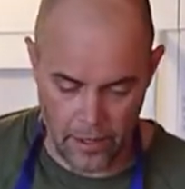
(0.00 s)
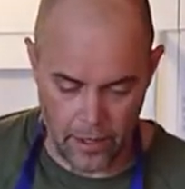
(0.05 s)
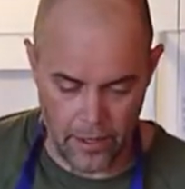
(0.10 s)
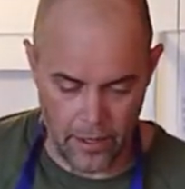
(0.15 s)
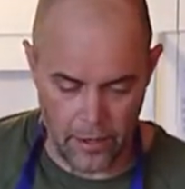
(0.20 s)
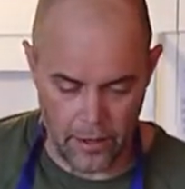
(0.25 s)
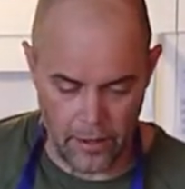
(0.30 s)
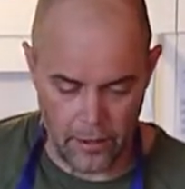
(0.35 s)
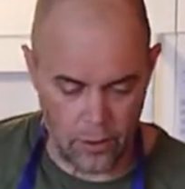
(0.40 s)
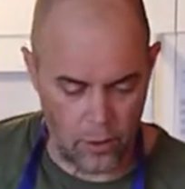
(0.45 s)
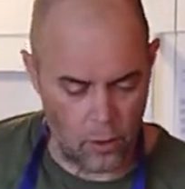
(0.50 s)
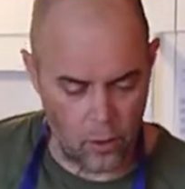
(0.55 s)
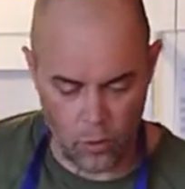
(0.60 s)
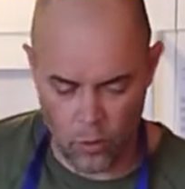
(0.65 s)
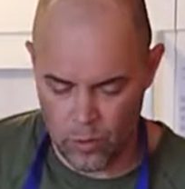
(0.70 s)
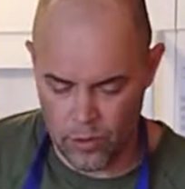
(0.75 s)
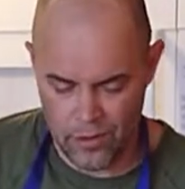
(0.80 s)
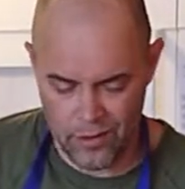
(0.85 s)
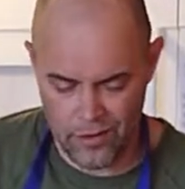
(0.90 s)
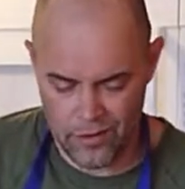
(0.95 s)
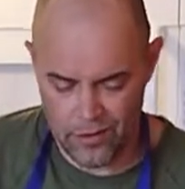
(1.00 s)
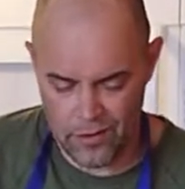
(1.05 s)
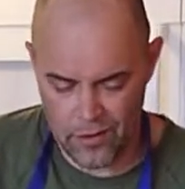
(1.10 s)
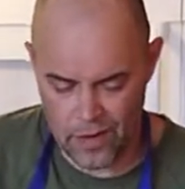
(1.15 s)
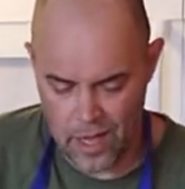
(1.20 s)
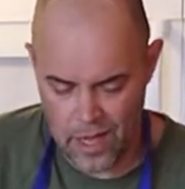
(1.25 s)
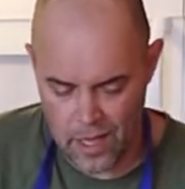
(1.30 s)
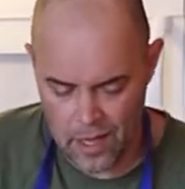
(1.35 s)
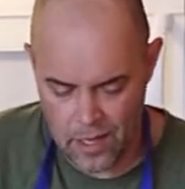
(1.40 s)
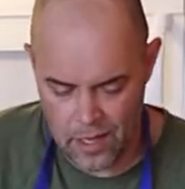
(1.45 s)
a
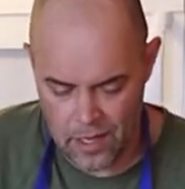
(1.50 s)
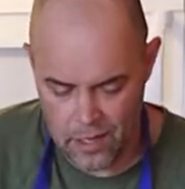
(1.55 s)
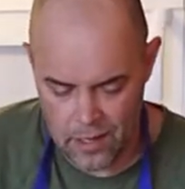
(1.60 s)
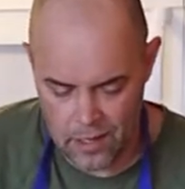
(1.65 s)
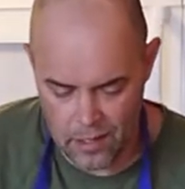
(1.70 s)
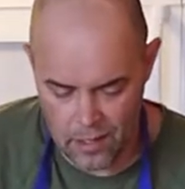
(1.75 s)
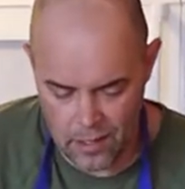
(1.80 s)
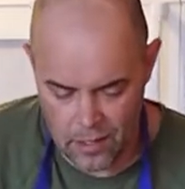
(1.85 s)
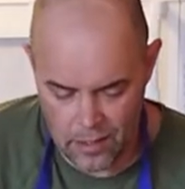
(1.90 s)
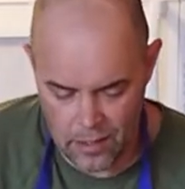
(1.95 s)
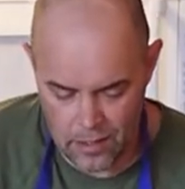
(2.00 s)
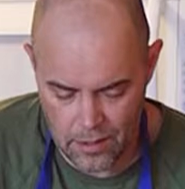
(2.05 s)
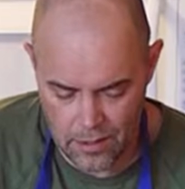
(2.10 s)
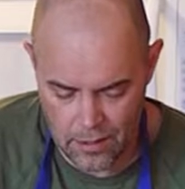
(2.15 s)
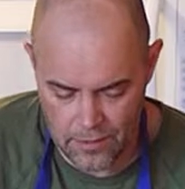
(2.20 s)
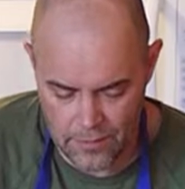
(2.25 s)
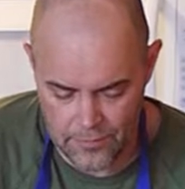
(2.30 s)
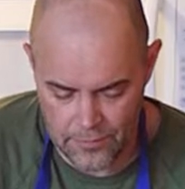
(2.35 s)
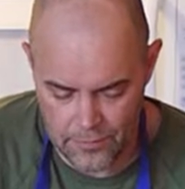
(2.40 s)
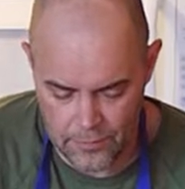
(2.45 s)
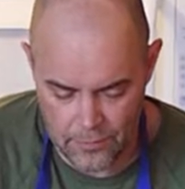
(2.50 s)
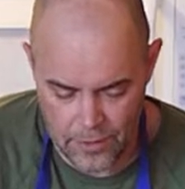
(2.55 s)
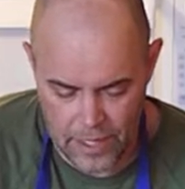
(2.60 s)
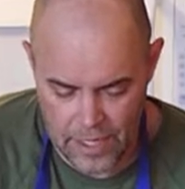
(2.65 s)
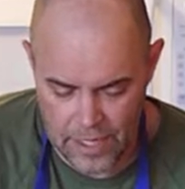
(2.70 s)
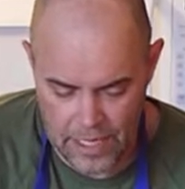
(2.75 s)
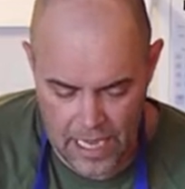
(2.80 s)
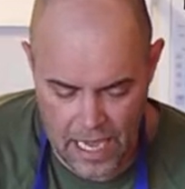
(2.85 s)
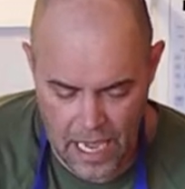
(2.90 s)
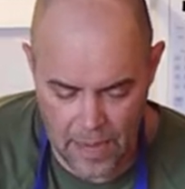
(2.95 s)
1/4 head of
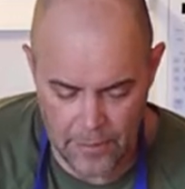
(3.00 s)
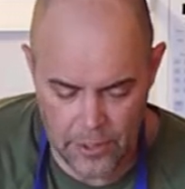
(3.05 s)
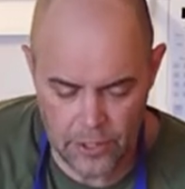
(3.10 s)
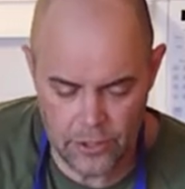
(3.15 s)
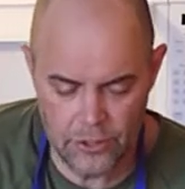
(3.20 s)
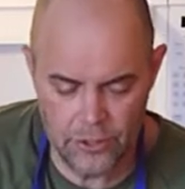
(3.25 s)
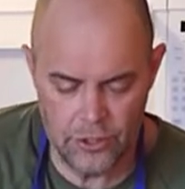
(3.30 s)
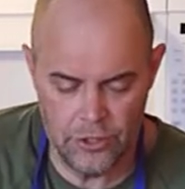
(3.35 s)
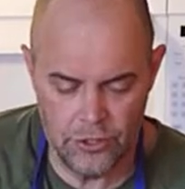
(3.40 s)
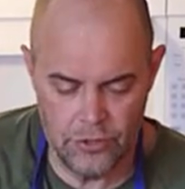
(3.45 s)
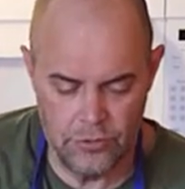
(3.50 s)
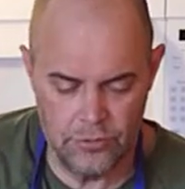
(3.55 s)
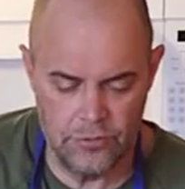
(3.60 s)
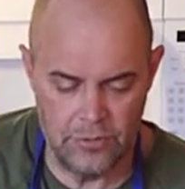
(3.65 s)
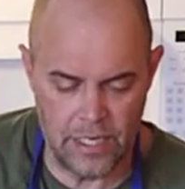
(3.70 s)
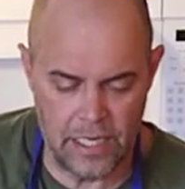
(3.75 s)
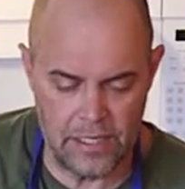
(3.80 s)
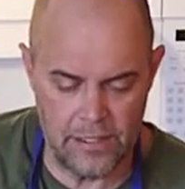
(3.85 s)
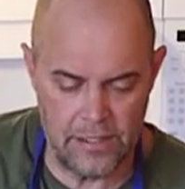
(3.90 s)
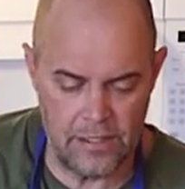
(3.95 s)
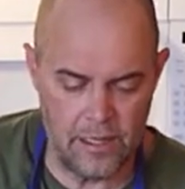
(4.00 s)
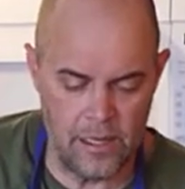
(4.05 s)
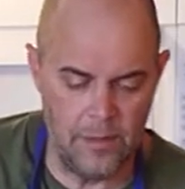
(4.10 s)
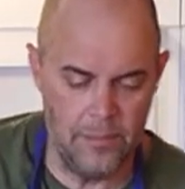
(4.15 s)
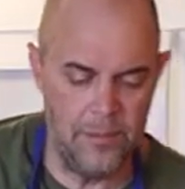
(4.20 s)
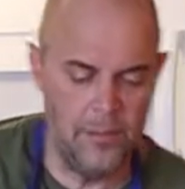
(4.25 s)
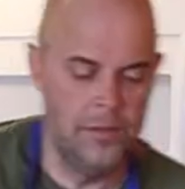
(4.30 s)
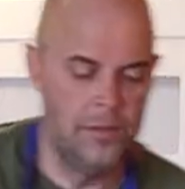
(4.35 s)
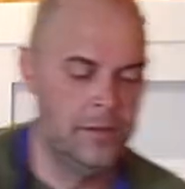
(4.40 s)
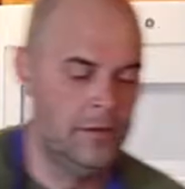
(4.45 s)
green cabbage diced
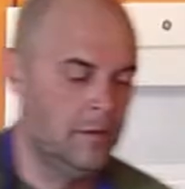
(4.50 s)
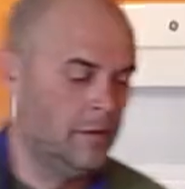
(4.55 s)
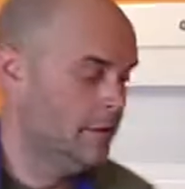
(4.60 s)
up.